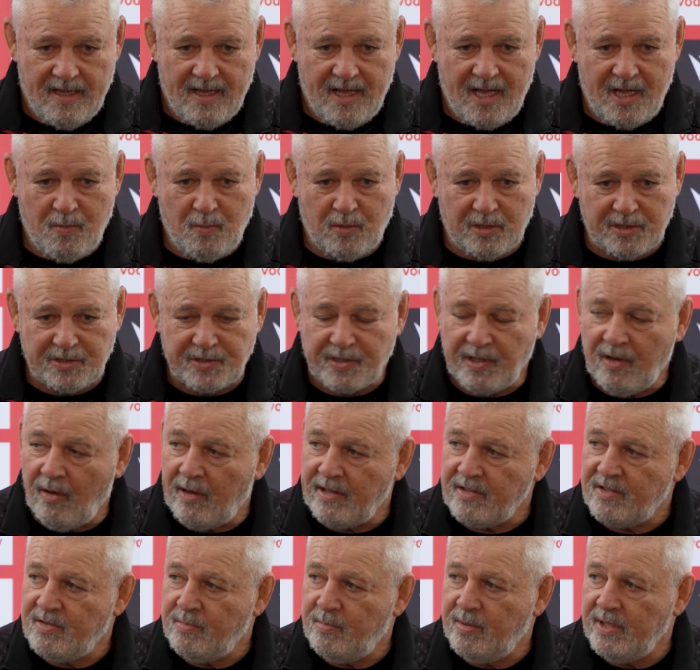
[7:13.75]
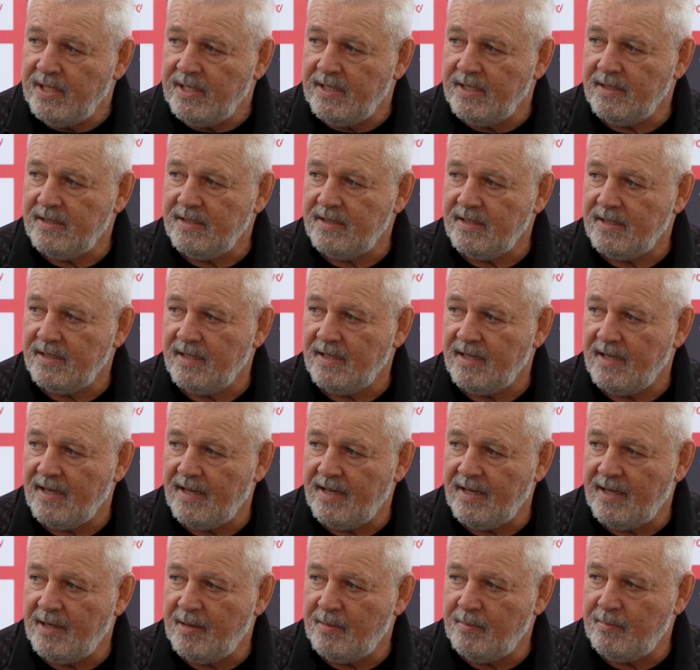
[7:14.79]
uh, what it's like to be
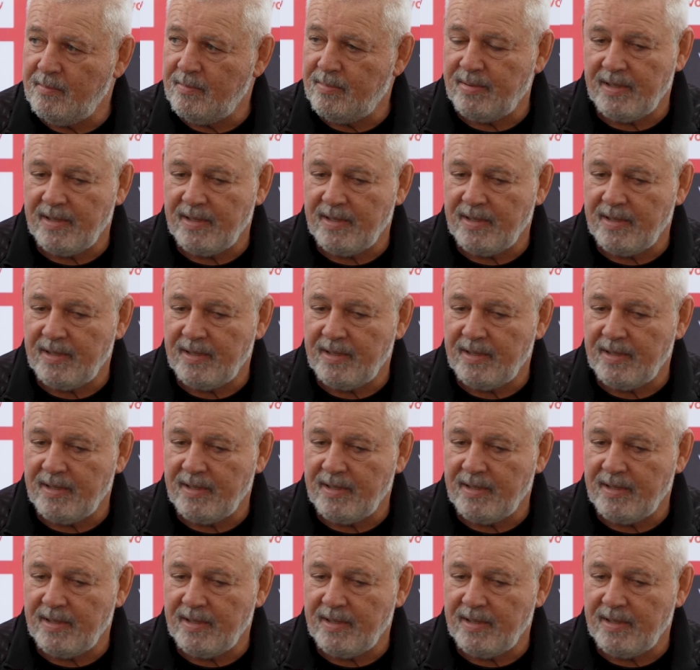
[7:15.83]
um,